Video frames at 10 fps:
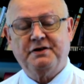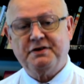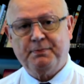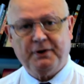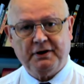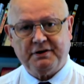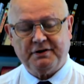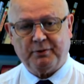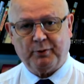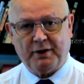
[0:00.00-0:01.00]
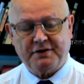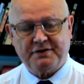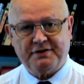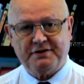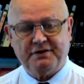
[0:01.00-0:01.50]
disappeared in the
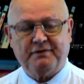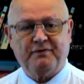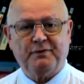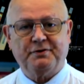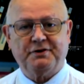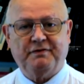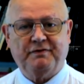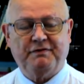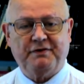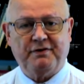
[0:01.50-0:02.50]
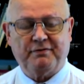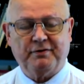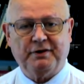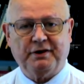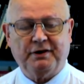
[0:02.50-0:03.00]
West until
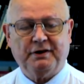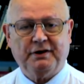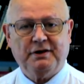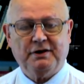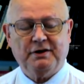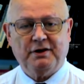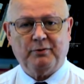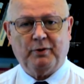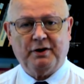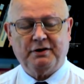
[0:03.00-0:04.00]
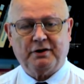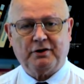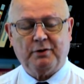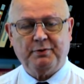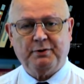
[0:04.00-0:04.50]
1453, when a
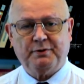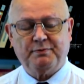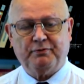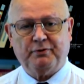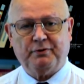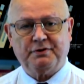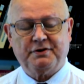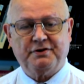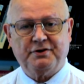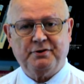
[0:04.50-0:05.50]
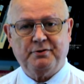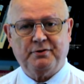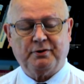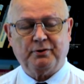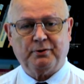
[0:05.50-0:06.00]
copy was brought to
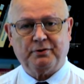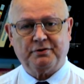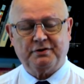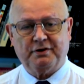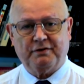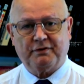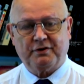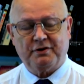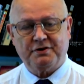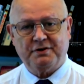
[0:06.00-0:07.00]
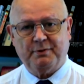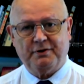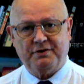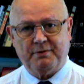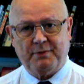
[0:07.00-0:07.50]
the court of
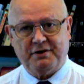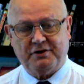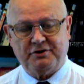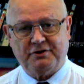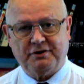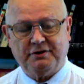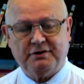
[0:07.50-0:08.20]
Cosimo de' Medici